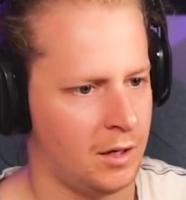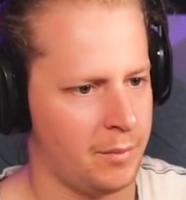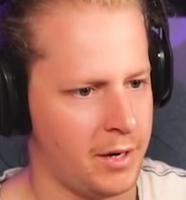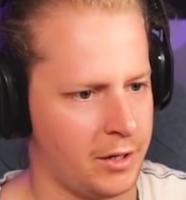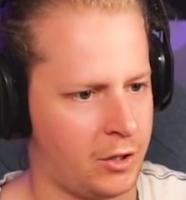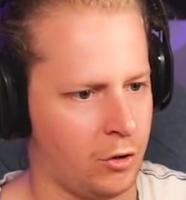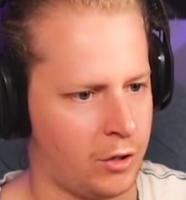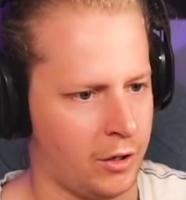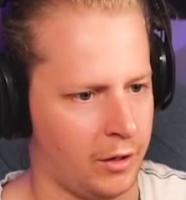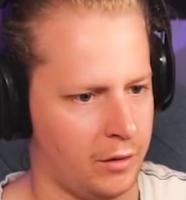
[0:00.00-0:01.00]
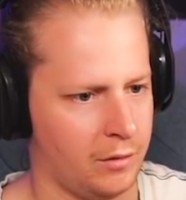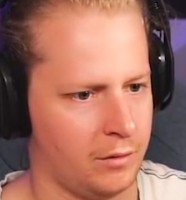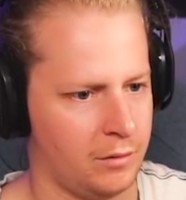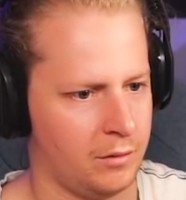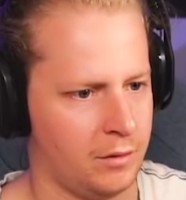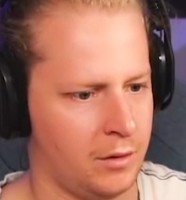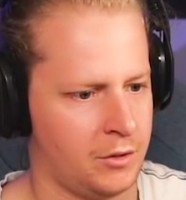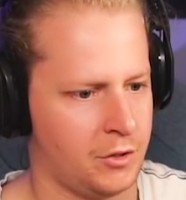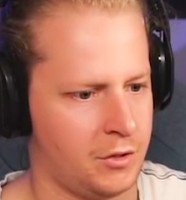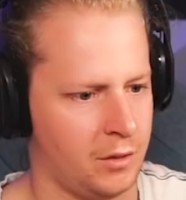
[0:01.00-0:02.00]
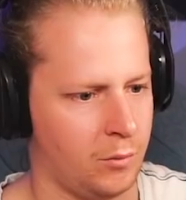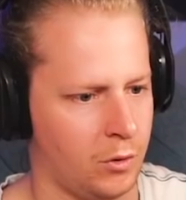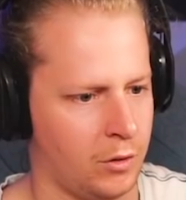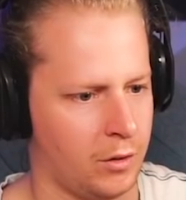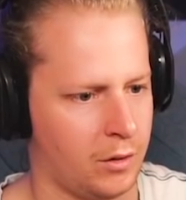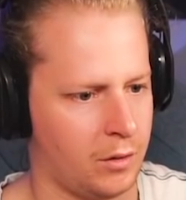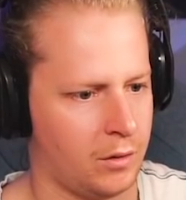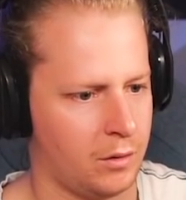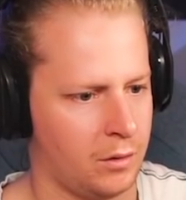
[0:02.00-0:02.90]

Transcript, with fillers: meant to cook it. It just didn't work.